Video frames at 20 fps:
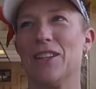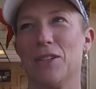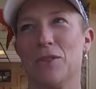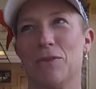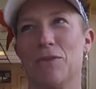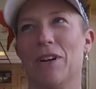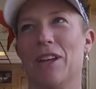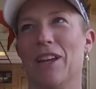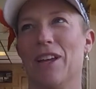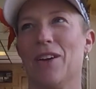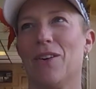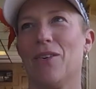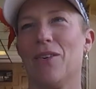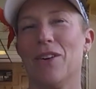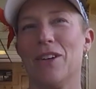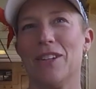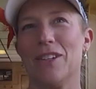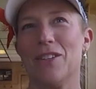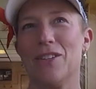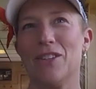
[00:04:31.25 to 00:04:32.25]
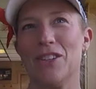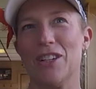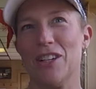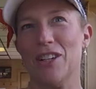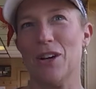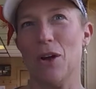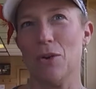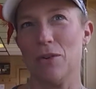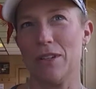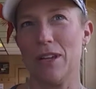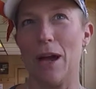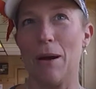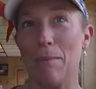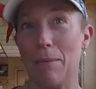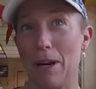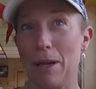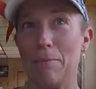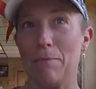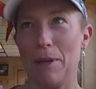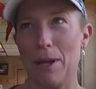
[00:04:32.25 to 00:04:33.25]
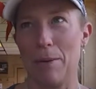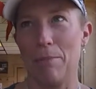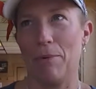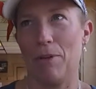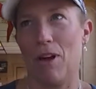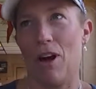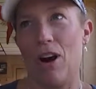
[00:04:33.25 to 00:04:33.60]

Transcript: It's really cool. So she knows how many people